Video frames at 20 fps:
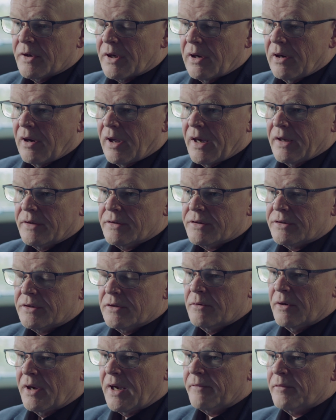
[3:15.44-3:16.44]
Clients
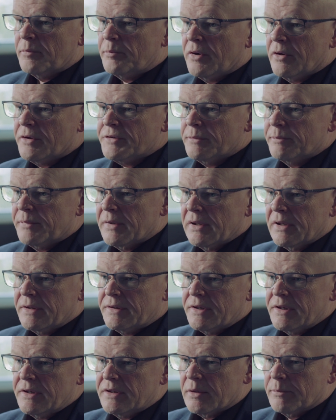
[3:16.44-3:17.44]
do have a
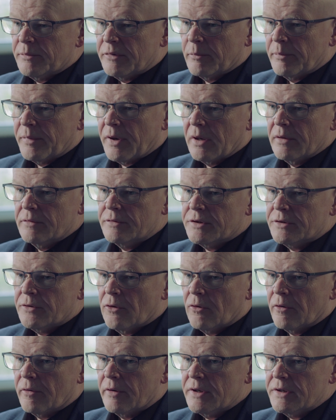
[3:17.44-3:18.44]
possibility to propose
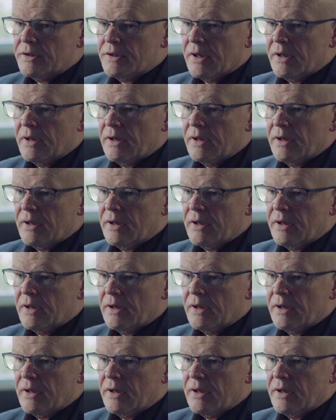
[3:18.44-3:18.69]
storage